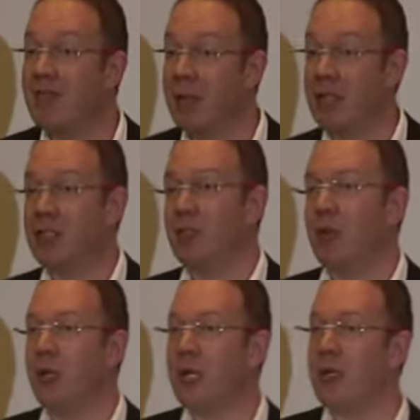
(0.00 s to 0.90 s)
fastest
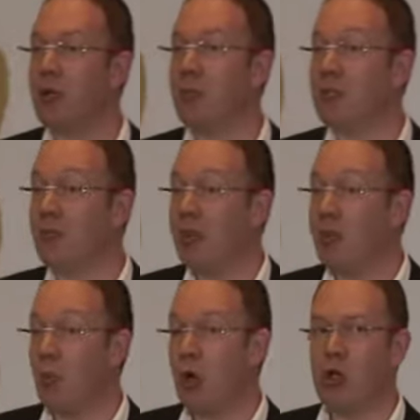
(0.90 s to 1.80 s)
growing economies around
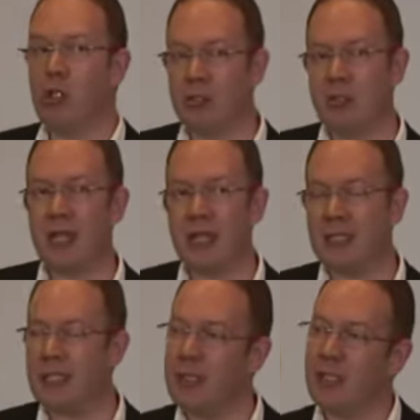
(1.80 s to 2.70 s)
the world are
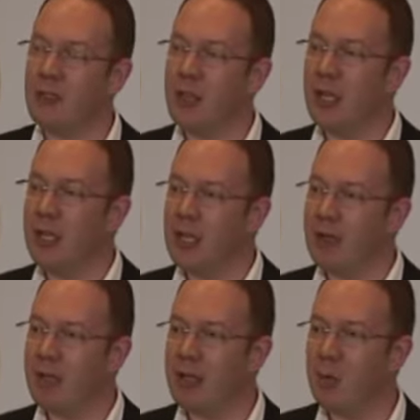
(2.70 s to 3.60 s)
today in
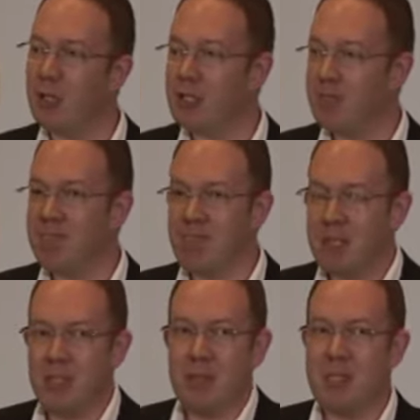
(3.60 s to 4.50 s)
Africa, which is
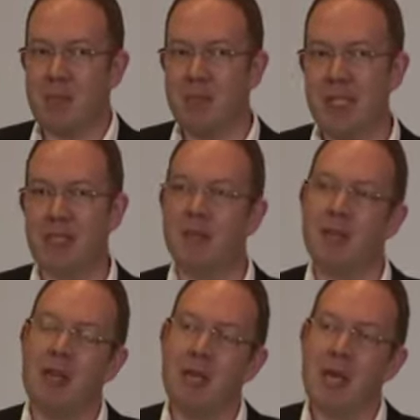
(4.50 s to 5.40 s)
it's a massive
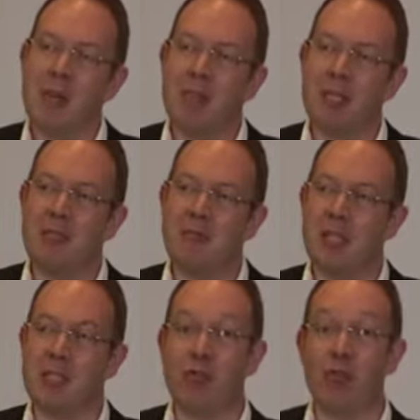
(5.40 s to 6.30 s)

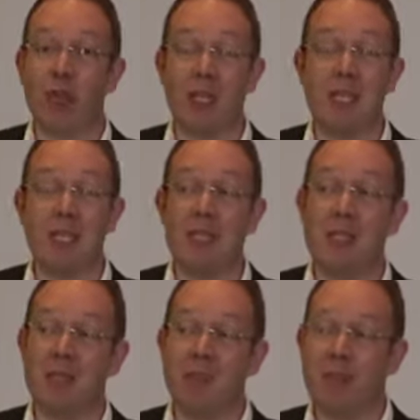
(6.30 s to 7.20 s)
success story in
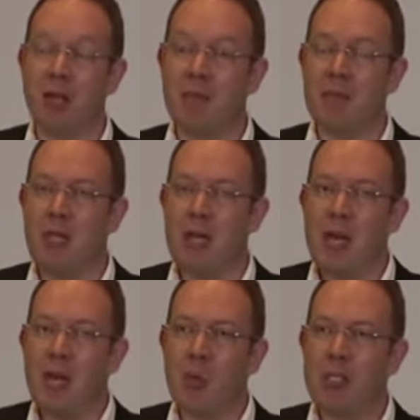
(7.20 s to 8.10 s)
itself already,
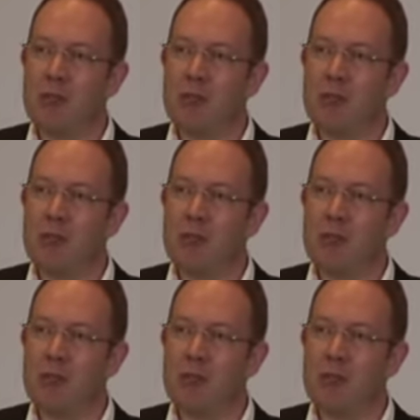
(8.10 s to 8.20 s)
which is